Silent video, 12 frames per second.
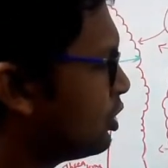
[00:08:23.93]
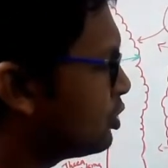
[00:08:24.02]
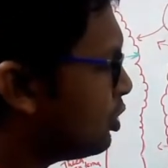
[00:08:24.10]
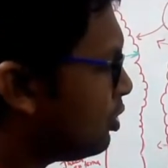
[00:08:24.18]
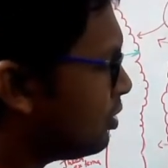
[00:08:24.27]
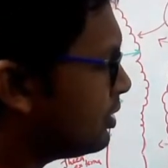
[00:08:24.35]

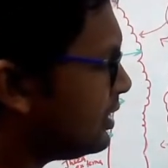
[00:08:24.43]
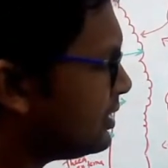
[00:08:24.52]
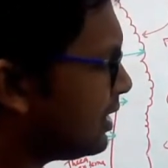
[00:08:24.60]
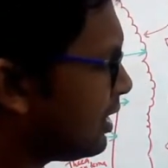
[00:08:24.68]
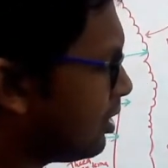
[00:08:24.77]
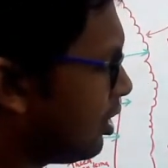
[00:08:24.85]
So this
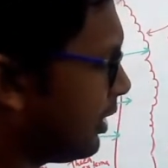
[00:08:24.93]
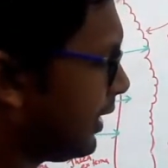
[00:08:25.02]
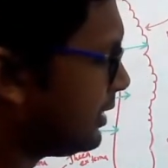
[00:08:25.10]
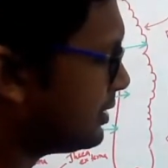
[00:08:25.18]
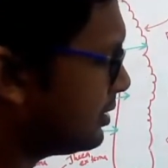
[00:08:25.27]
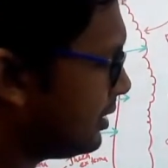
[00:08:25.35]
is the
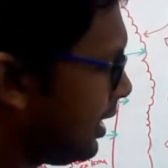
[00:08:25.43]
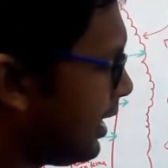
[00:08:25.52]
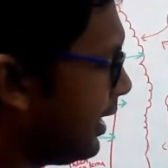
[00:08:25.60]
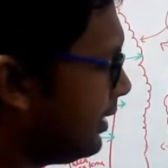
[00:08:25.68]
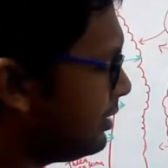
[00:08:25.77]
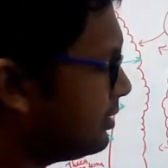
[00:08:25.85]
cortex,
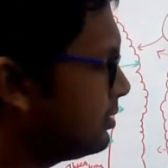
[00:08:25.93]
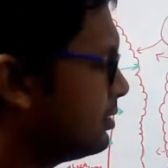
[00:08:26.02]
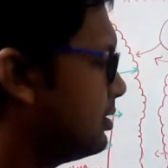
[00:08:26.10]
and